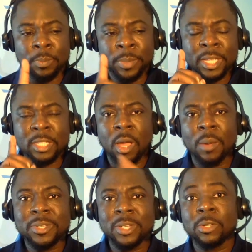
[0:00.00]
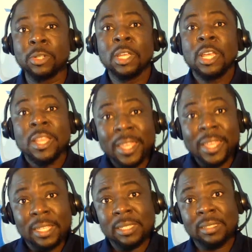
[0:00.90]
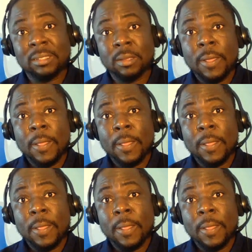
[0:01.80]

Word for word: your biggest obstacle is